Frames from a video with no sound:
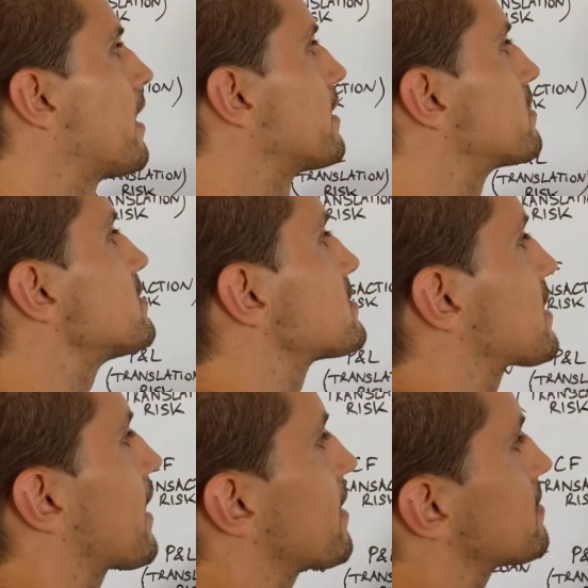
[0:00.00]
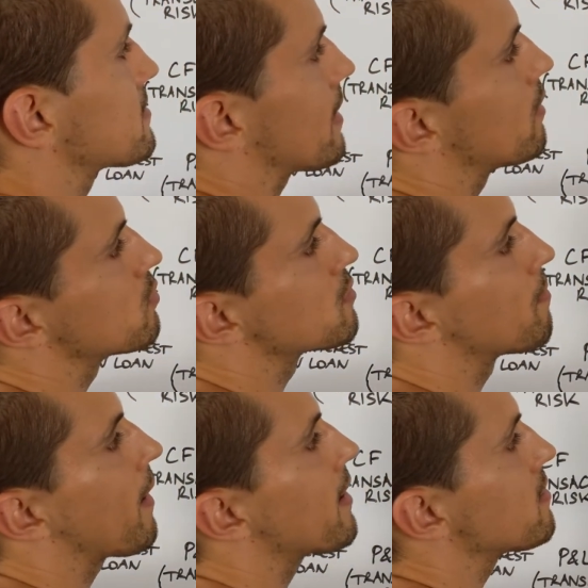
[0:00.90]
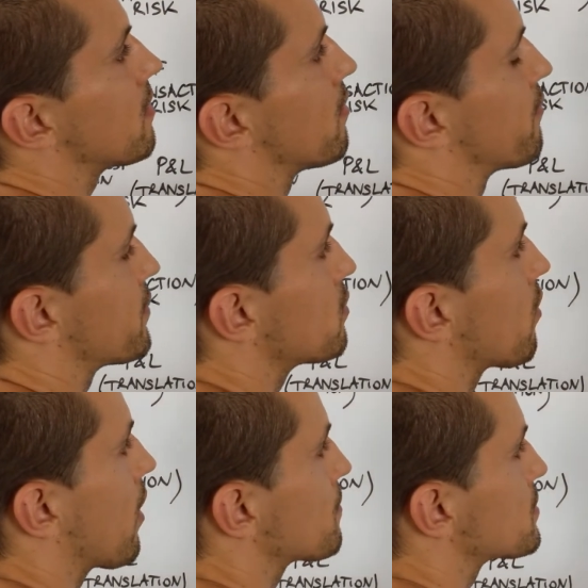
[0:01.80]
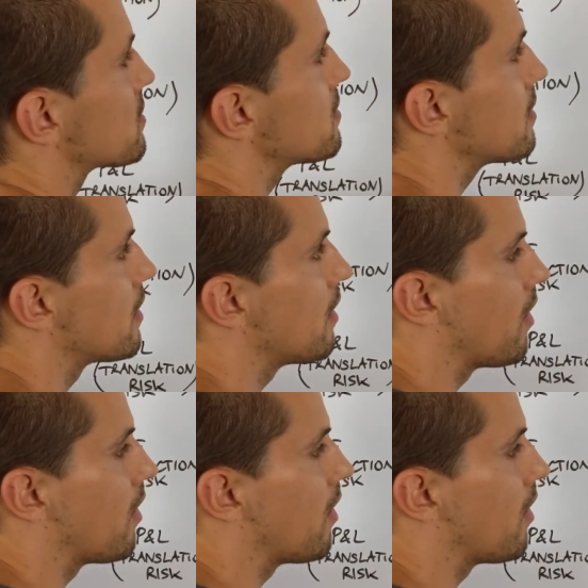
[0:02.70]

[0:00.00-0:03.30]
In this case, I would buy a fuel option.